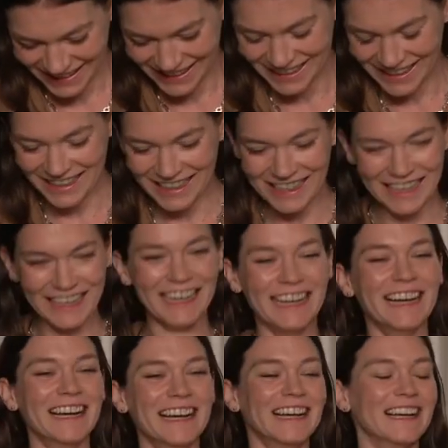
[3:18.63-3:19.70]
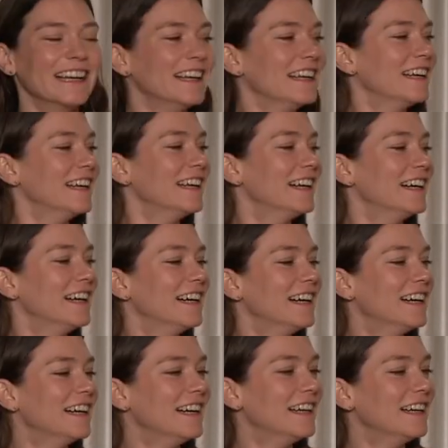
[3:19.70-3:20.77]

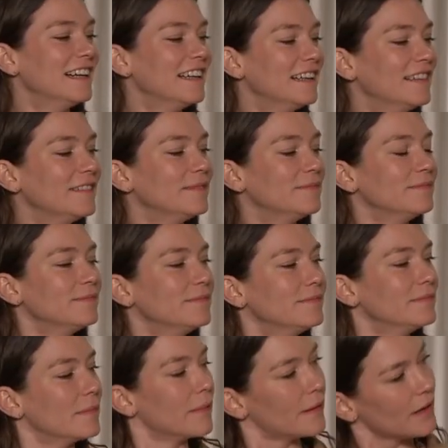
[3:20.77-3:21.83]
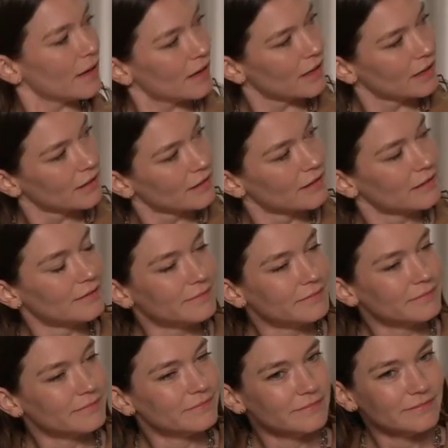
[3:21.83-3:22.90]

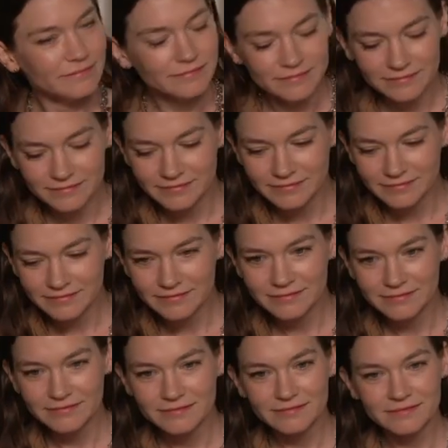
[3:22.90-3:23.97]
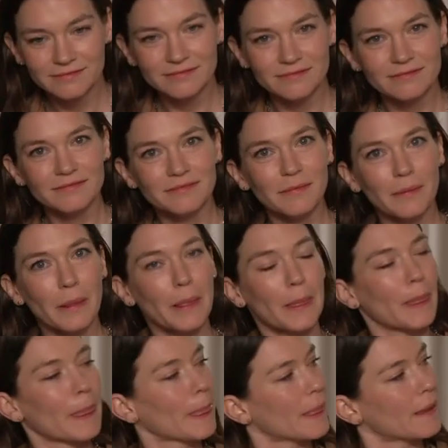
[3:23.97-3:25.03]

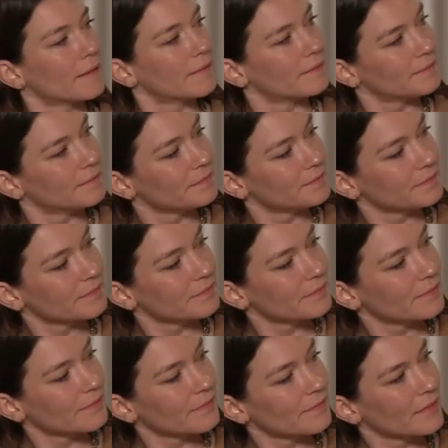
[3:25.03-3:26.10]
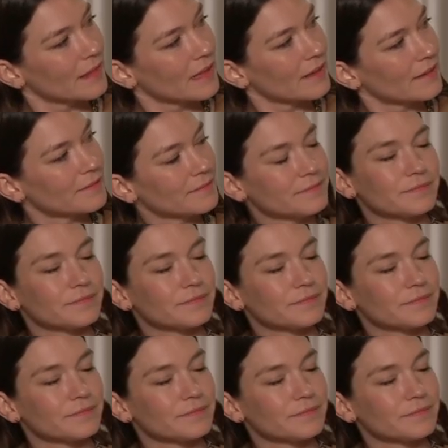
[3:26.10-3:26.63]
(silent)